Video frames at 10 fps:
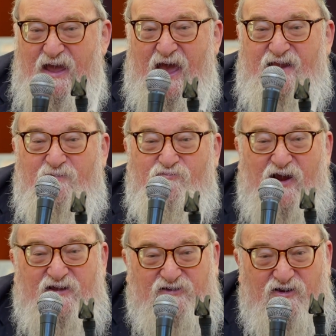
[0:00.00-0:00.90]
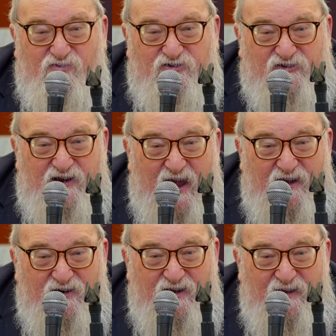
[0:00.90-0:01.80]
and embracing
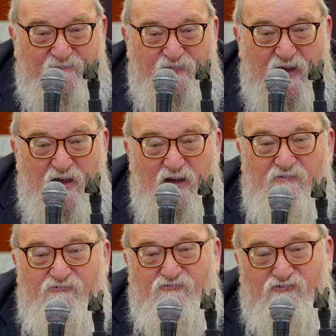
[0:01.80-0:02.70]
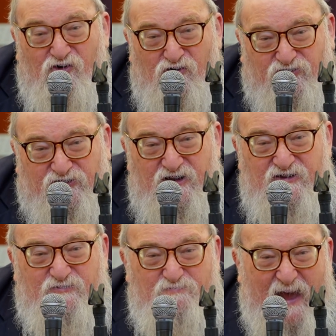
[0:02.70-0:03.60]
Christianity,
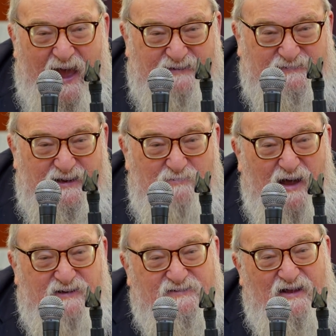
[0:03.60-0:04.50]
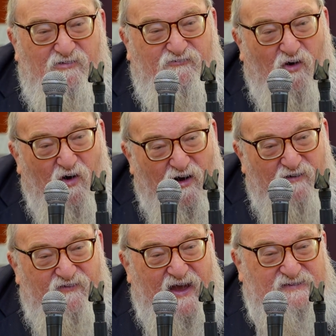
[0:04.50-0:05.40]
versus passing myself
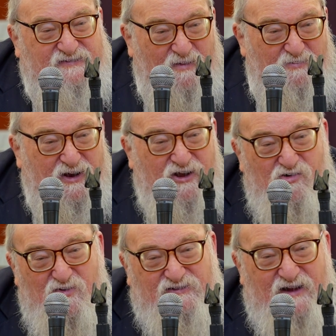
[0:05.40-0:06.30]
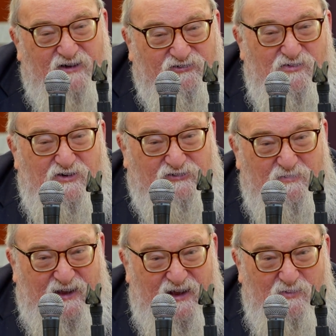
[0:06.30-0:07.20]
off as somebody who was not Jewish to
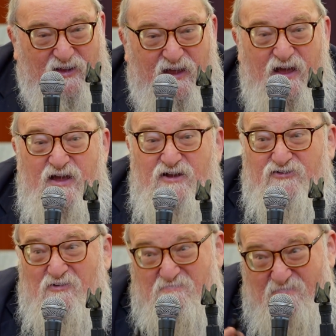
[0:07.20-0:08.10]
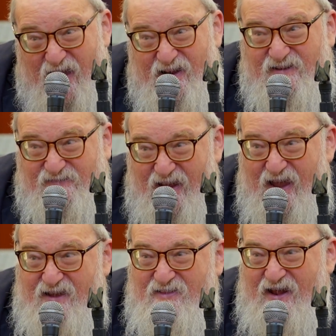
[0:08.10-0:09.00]
begin with. So many
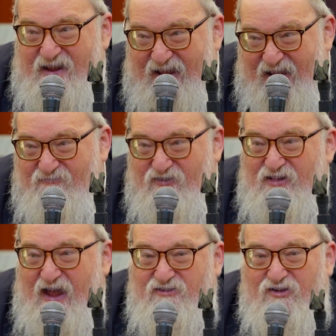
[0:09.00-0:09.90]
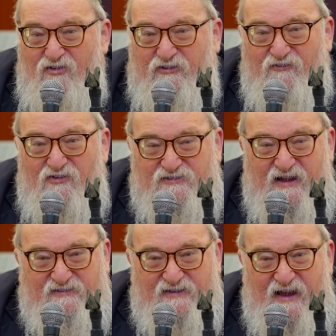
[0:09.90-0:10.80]
say that, even like Tosfos
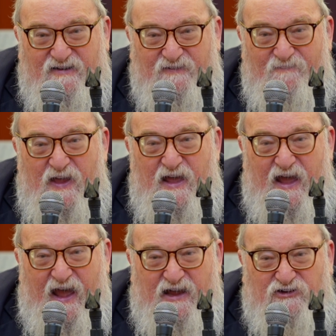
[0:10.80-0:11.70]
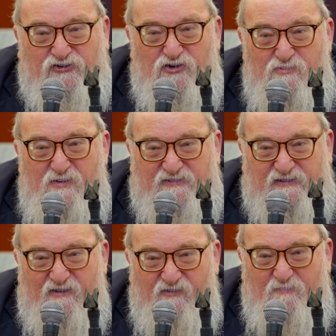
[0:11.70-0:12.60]
that says a Jew must
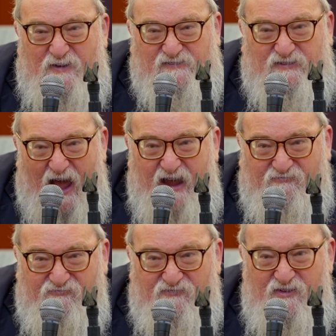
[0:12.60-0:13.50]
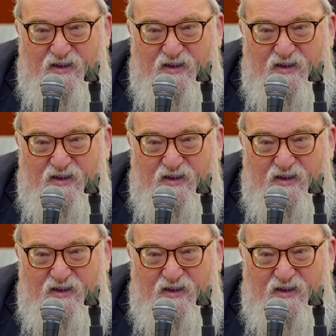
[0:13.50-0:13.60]
give up his life